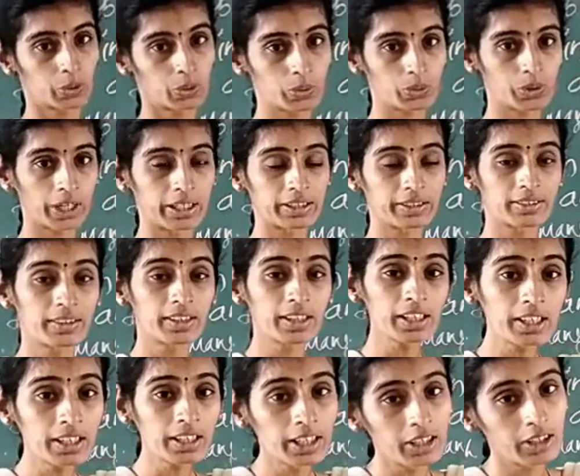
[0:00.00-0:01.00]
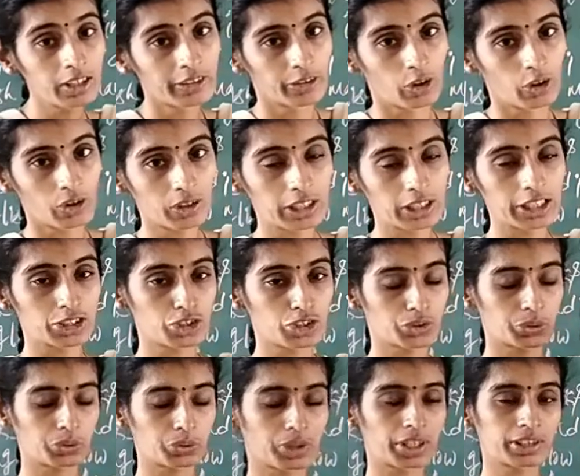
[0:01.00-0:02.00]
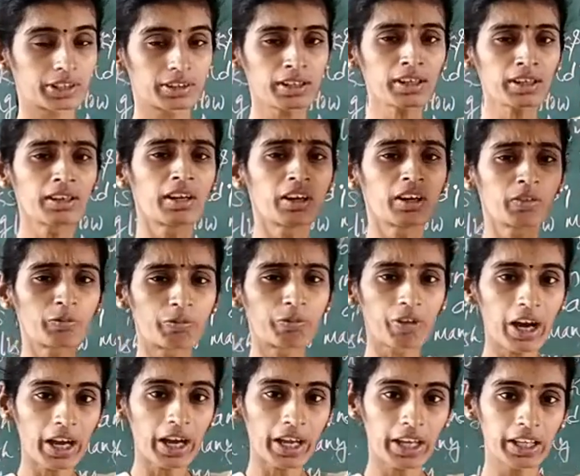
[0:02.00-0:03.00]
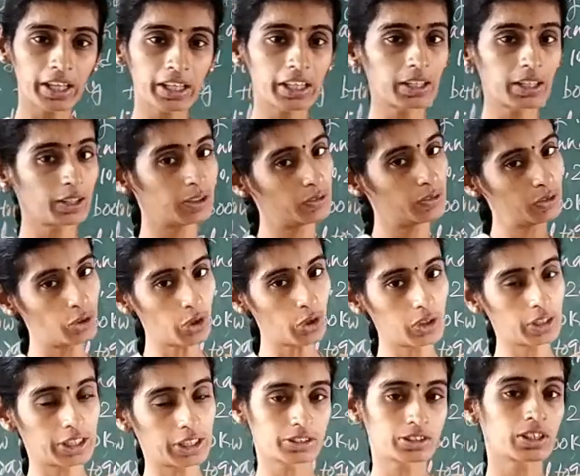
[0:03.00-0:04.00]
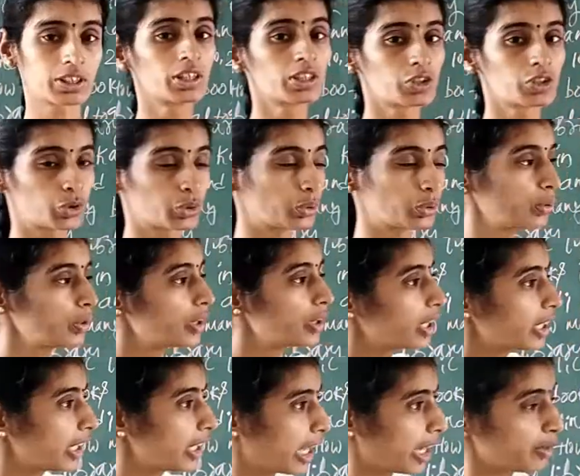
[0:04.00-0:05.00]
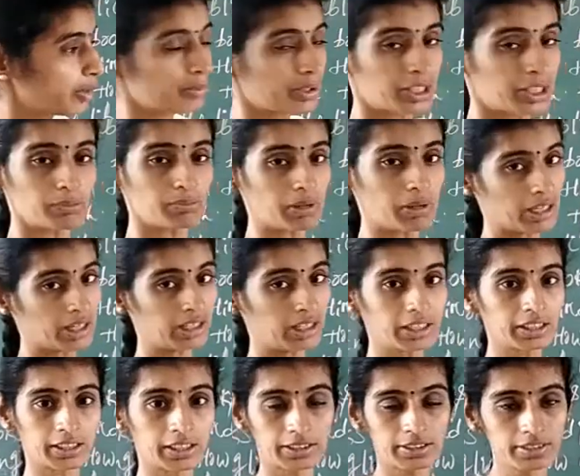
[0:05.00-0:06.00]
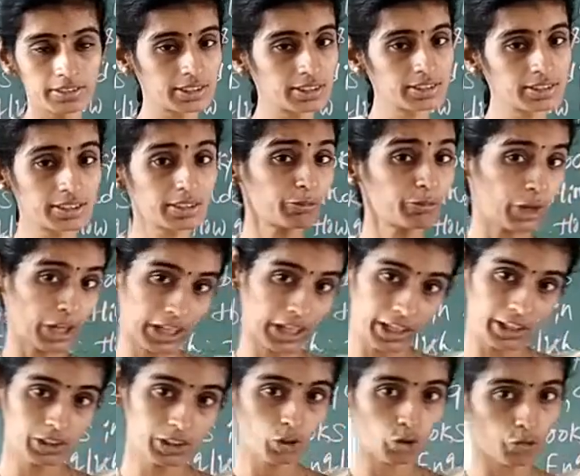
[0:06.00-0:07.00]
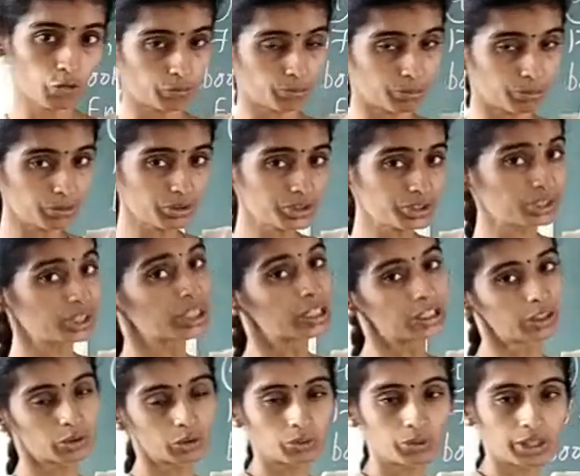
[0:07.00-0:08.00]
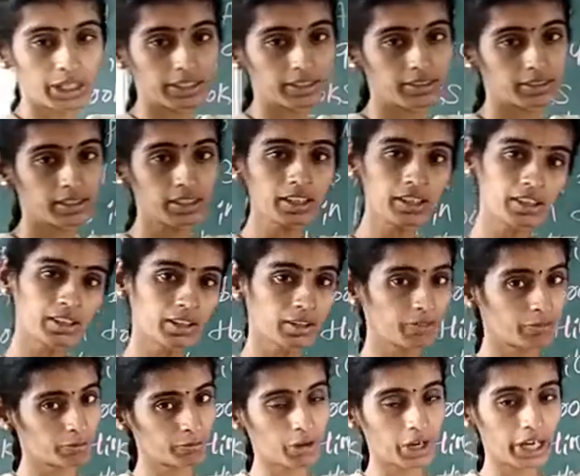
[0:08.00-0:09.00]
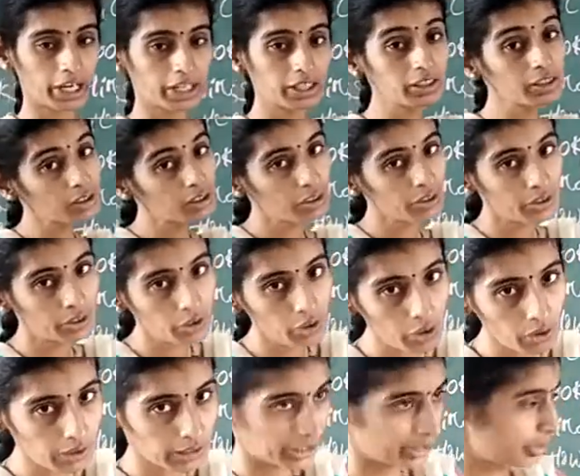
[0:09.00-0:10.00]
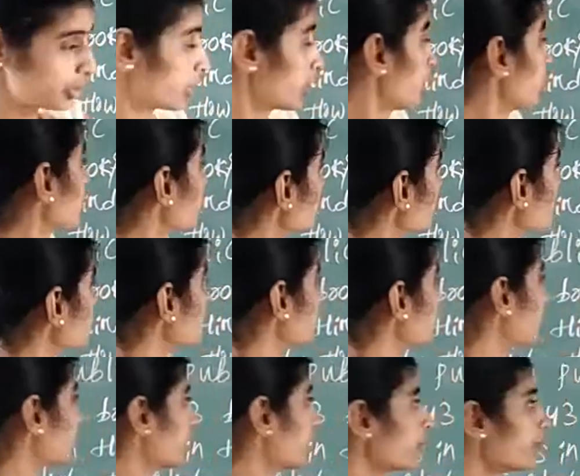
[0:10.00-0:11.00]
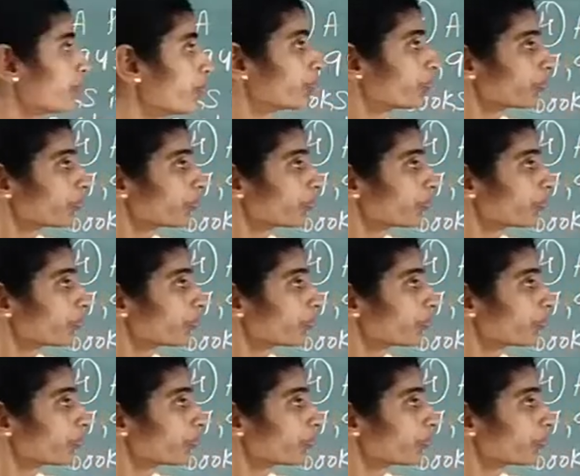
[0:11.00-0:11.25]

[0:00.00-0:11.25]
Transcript: to get the knowledge, to get the wide knowledge. So, a library mainly contains a variety of books to get the wide knowledge. So, children,